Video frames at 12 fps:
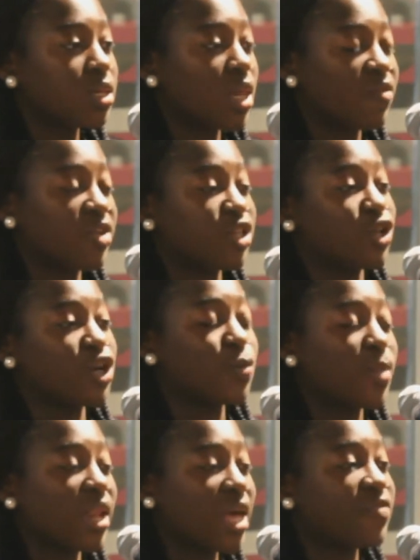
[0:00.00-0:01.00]
Every turn
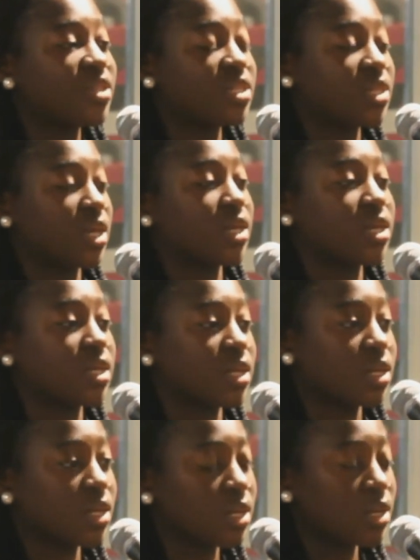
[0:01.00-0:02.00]
my life has taken,